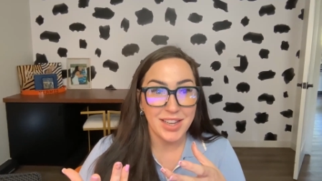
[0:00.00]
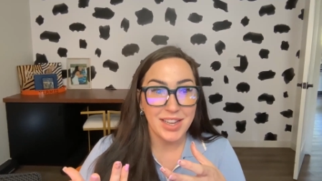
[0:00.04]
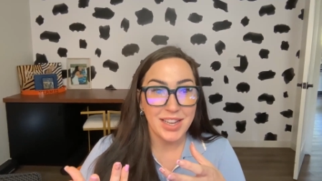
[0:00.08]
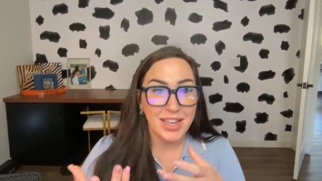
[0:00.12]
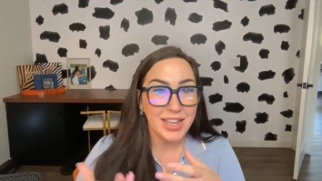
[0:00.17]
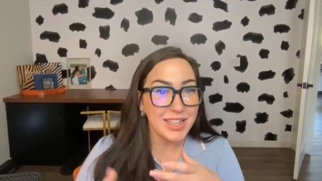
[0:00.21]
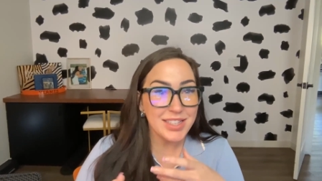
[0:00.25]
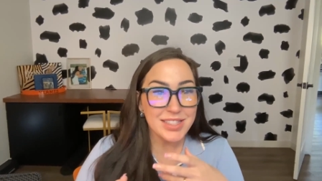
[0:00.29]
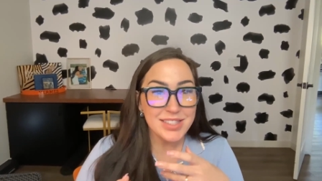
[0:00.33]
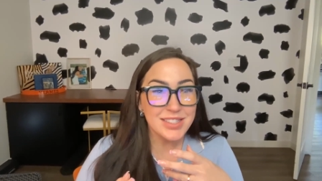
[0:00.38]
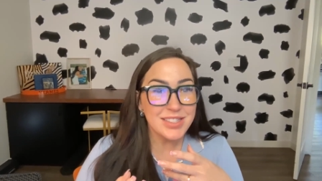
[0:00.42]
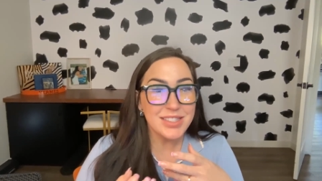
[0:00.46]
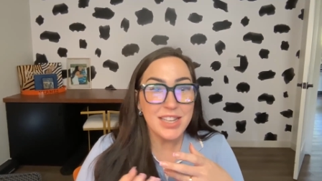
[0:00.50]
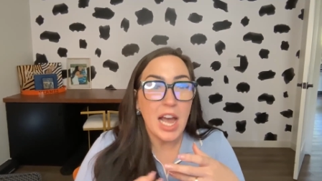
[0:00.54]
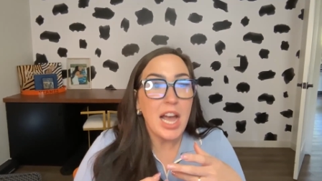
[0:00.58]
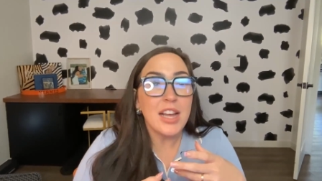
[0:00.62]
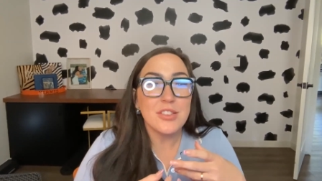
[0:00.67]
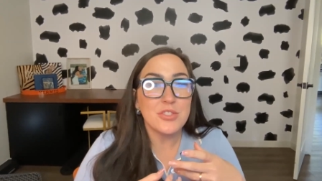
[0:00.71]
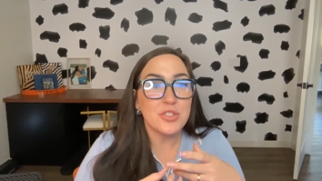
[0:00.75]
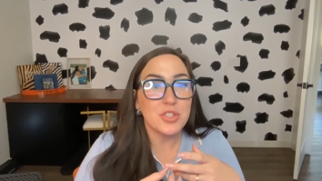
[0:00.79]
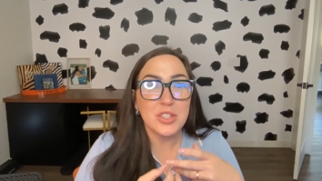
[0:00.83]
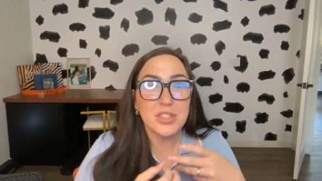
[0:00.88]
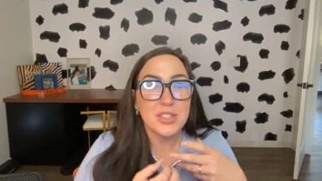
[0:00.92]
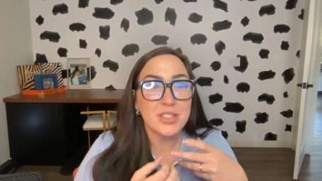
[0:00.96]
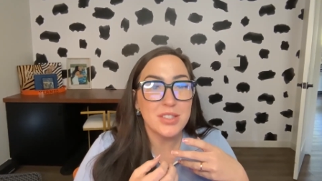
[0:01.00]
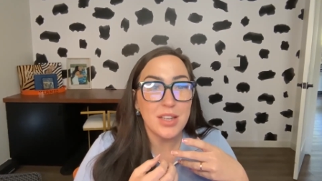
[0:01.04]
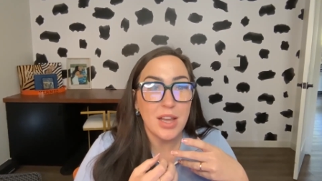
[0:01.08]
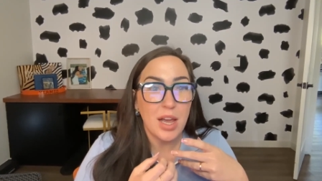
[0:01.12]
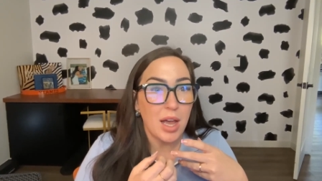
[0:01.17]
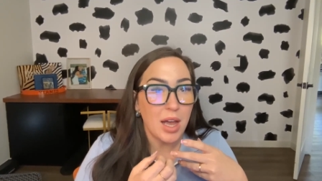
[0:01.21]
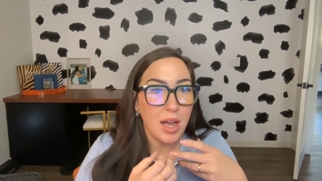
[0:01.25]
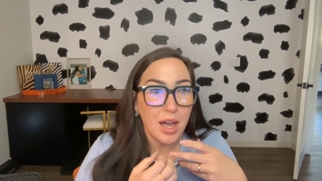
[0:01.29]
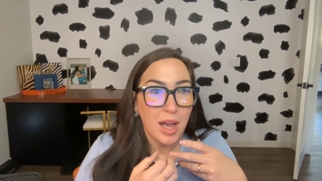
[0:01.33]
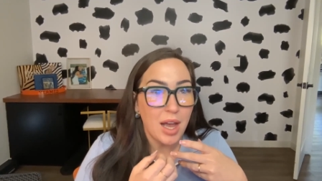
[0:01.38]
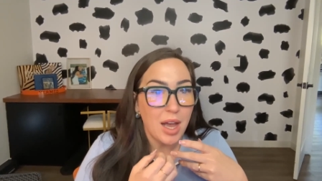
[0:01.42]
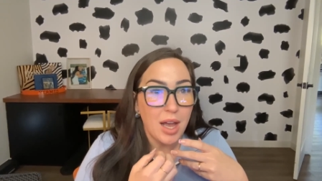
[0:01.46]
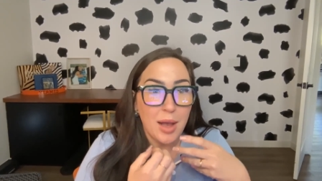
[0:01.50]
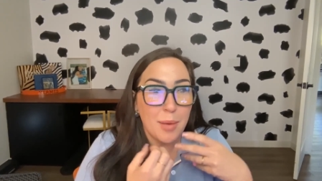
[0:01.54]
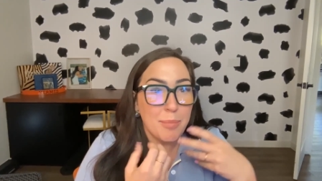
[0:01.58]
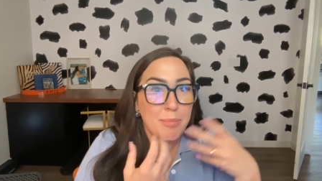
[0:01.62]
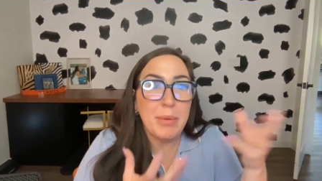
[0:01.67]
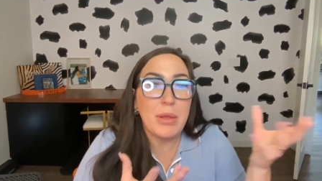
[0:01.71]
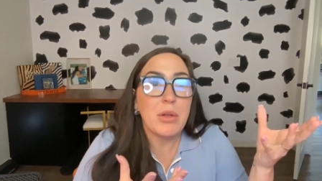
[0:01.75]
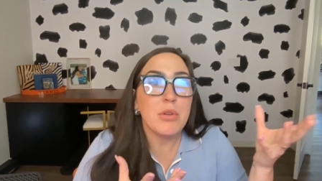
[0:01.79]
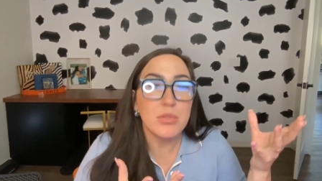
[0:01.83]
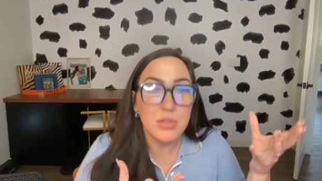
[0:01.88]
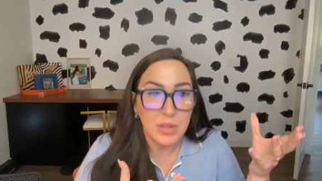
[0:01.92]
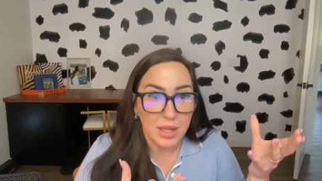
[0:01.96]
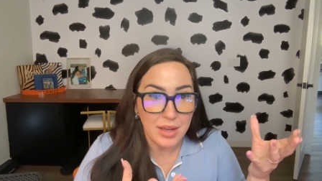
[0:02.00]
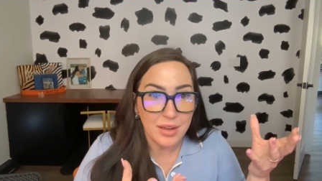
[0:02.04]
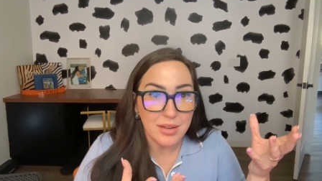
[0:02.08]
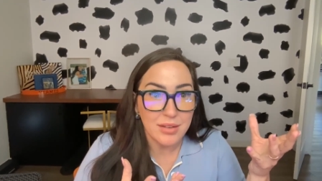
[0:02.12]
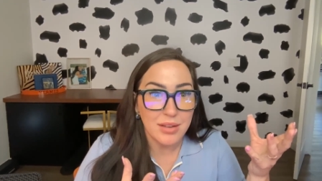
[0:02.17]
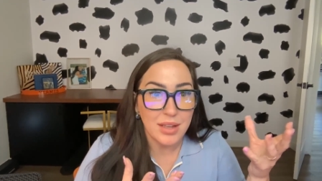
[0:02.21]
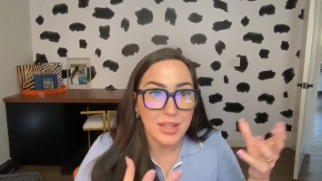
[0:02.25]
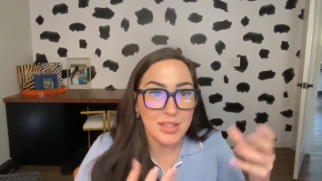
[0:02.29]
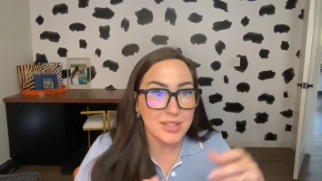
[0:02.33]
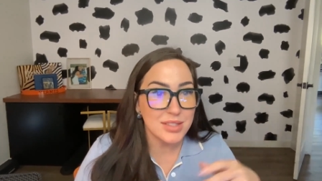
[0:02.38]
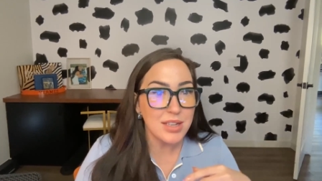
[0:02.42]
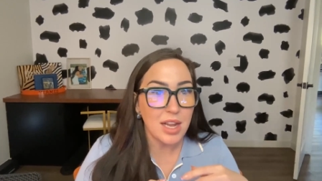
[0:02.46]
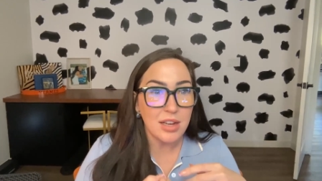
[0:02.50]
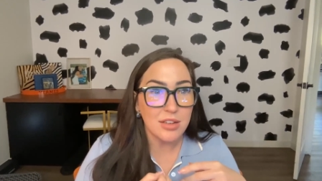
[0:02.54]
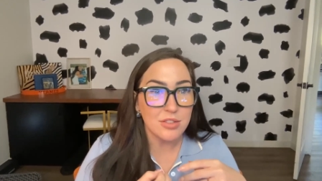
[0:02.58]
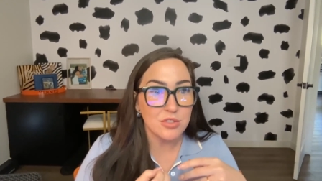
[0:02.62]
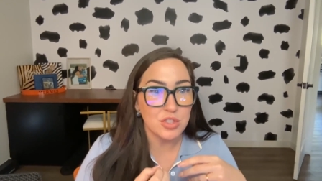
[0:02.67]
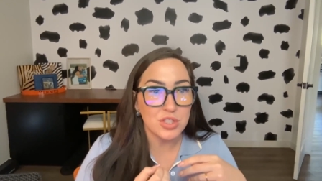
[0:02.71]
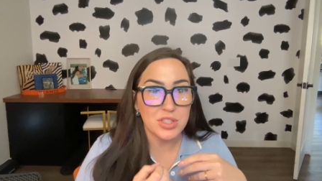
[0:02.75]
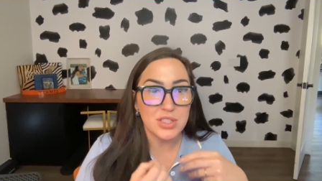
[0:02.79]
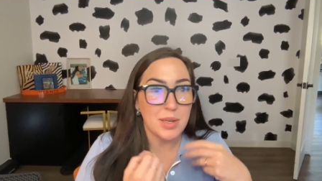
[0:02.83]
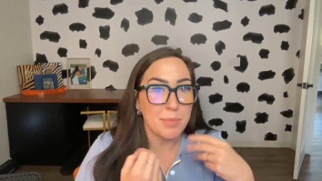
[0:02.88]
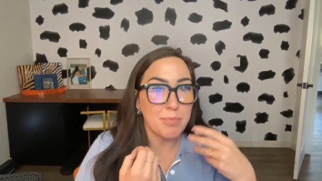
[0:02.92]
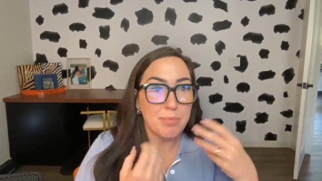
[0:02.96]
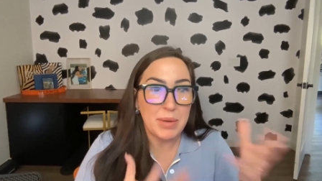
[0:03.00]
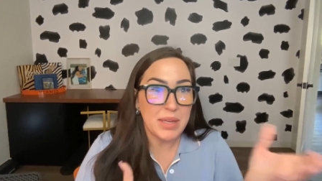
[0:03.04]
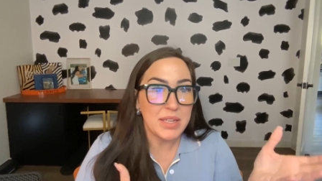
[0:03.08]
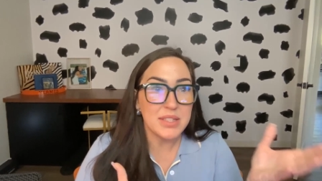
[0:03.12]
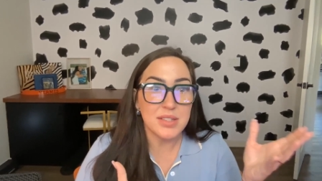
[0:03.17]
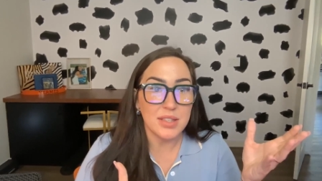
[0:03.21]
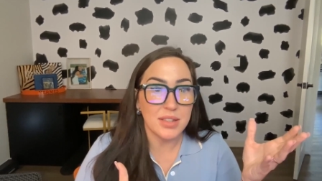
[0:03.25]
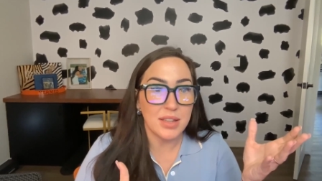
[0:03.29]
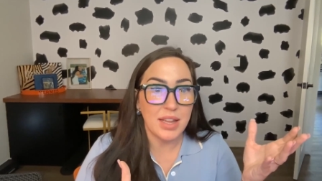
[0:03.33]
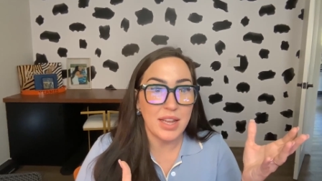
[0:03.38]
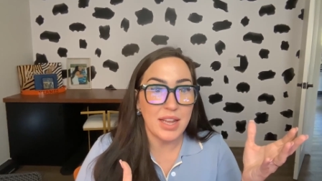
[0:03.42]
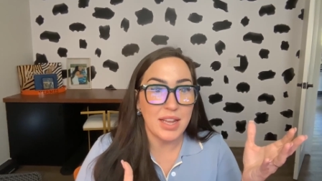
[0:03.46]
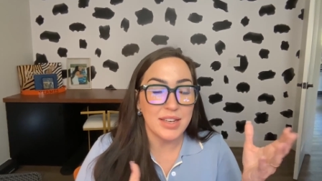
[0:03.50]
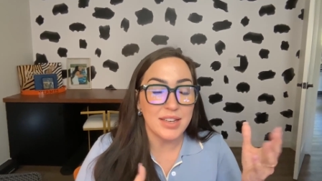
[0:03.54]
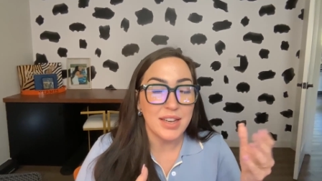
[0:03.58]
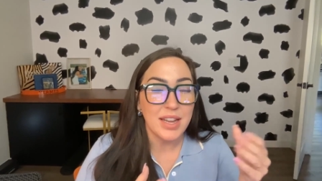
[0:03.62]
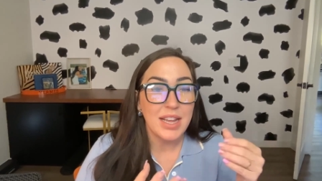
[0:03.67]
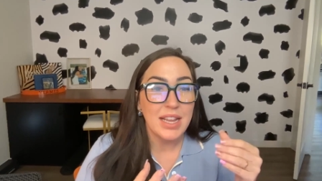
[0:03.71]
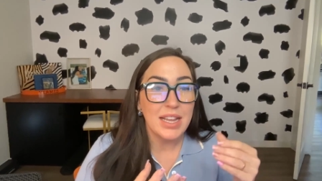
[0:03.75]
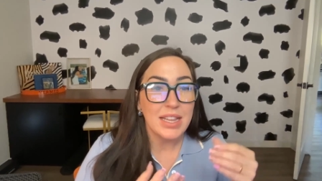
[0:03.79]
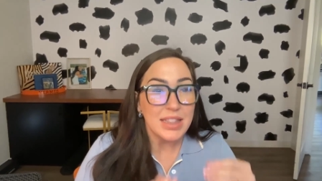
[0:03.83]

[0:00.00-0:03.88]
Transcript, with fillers: It's not just a building. It's not just a piece of land.